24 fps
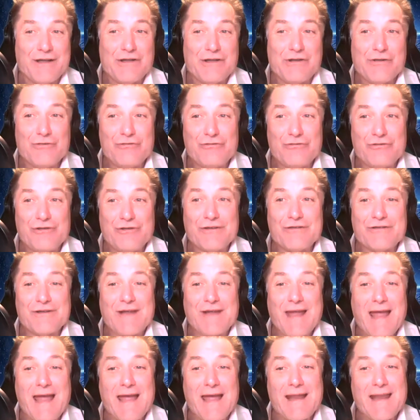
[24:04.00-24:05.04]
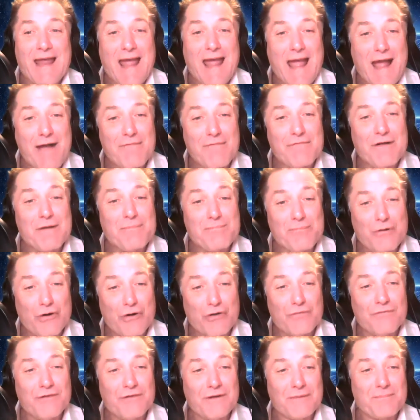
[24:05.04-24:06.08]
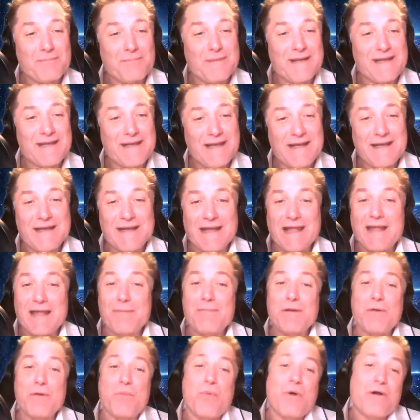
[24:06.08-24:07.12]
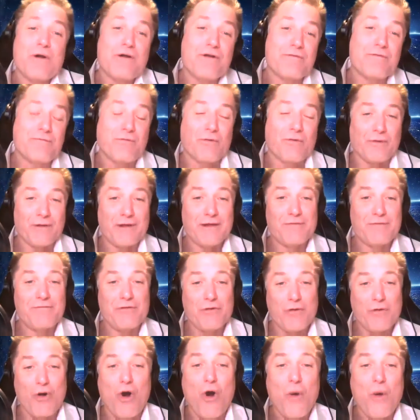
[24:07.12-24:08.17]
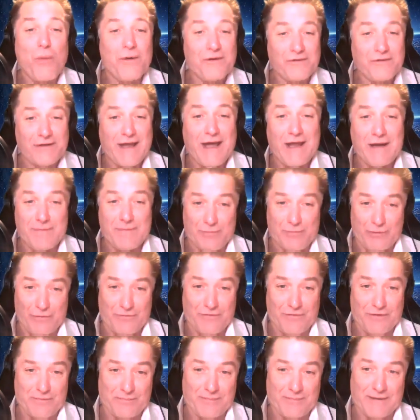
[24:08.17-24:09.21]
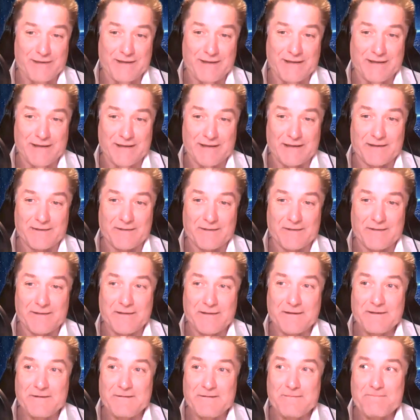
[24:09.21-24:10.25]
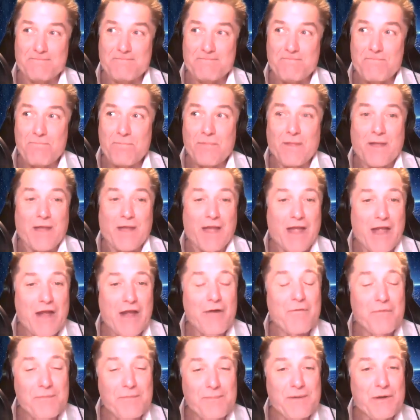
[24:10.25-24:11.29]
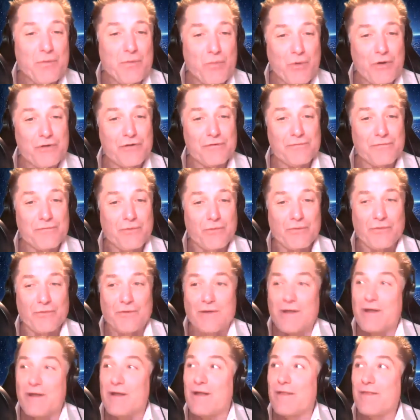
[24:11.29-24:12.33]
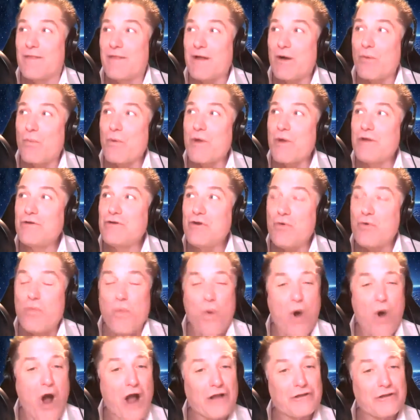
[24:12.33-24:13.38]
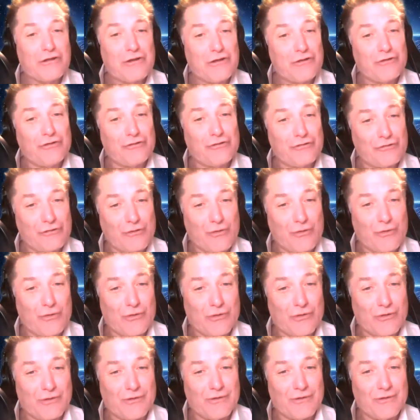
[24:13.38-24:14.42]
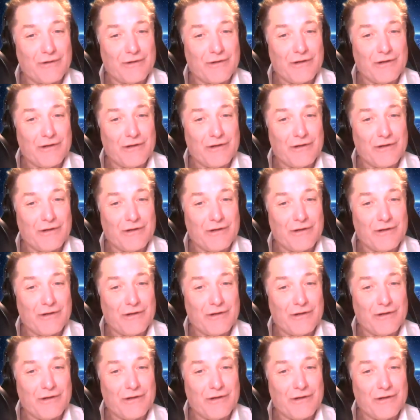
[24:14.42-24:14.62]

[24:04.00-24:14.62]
You just can't have a perfect beginning. It'd be wonderful if you always had a perfect beginning. It would be wonderful that when you walked into school,